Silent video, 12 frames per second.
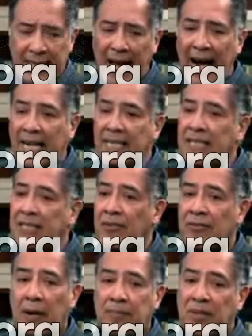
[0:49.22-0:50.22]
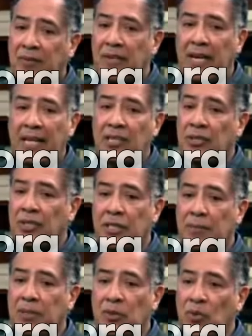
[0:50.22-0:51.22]
an uninterrupted
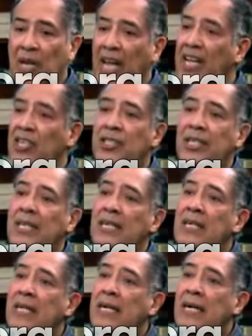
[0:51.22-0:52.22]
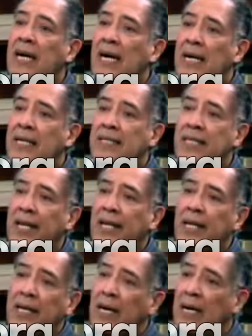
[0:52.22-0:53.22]
relationship between Asia and
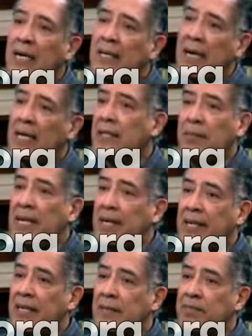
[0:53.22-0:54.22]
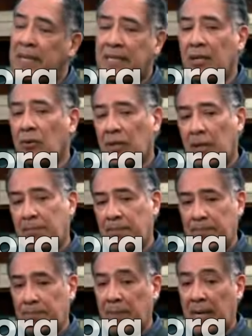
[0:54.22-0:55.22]
the Americas, particularly
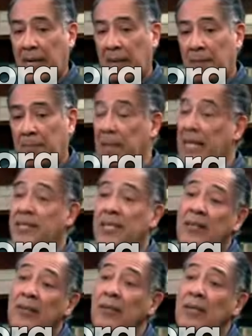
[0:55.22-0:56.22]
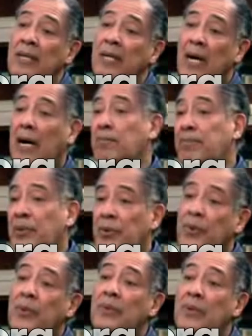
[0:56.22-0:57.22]
Mexico and
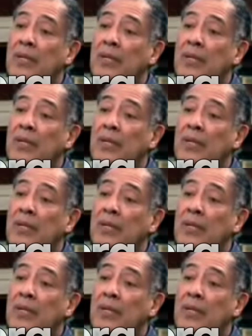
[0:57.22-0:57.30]
Peru.